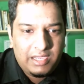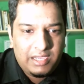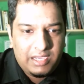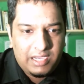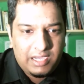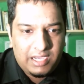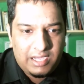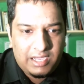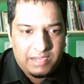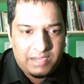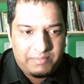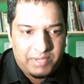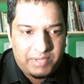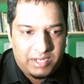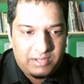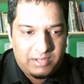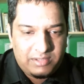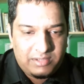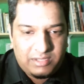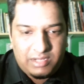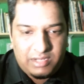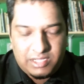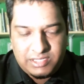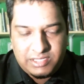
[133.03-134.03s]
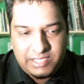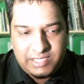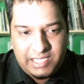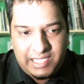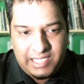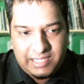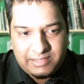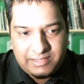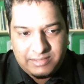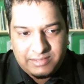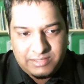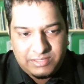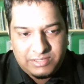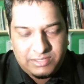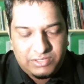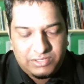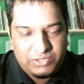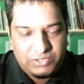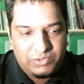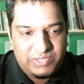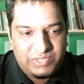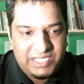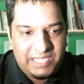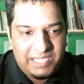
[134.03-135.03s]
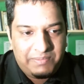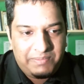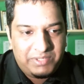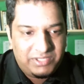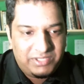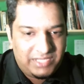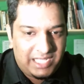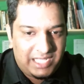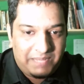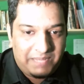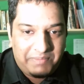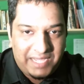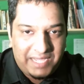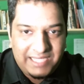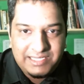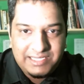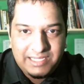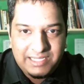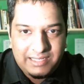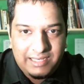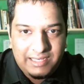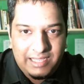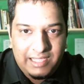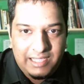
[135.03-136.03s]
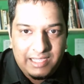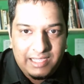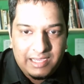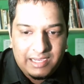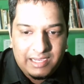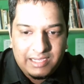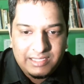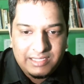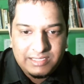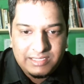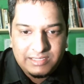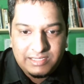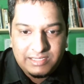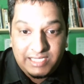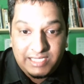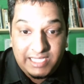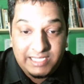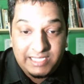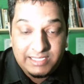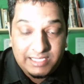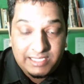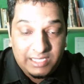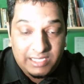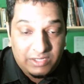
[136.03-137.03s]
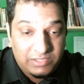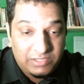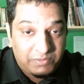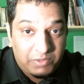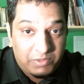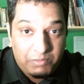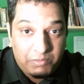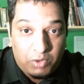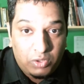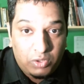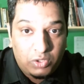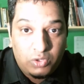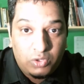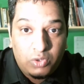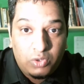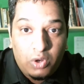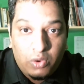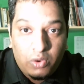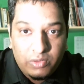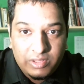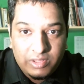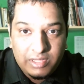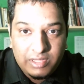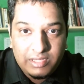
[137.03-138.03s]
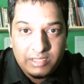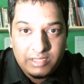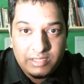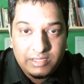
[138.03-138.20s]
but not to get too deep into that, basically these steroids promote growth.